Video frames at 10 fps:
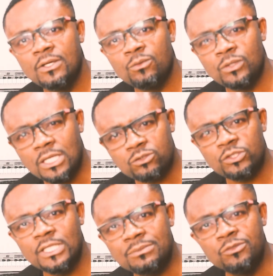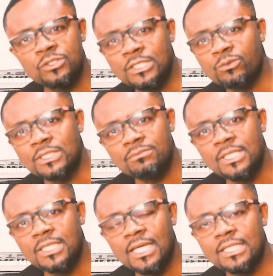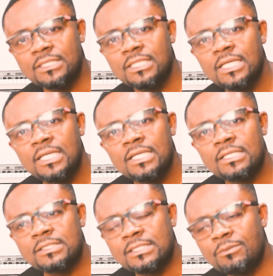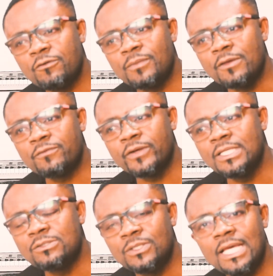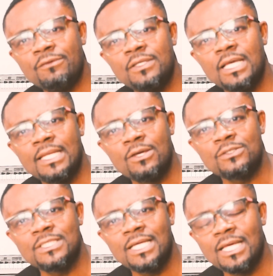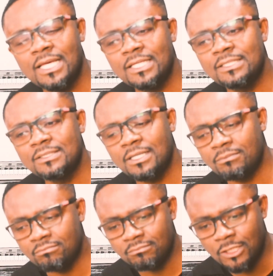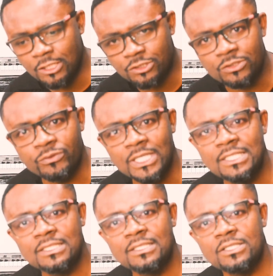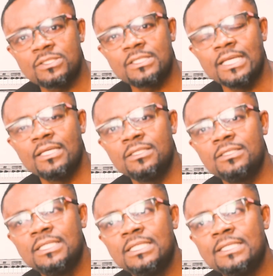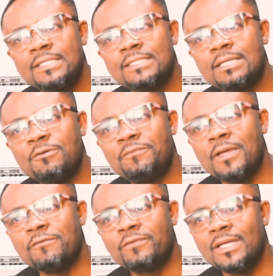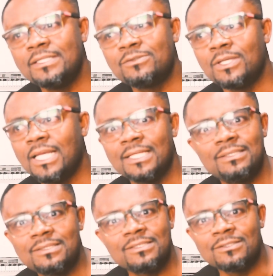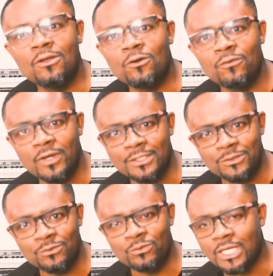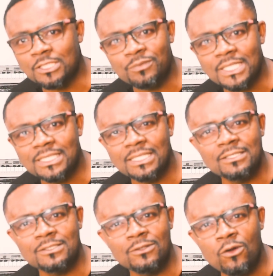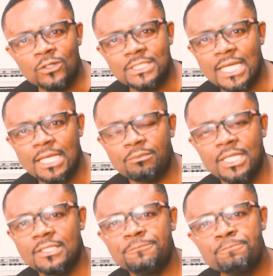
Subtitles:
would associate music with me, and some of my friends, when I even announced that I am releasing this single, some of my friends were like, this is long overdue, we expected this long time. And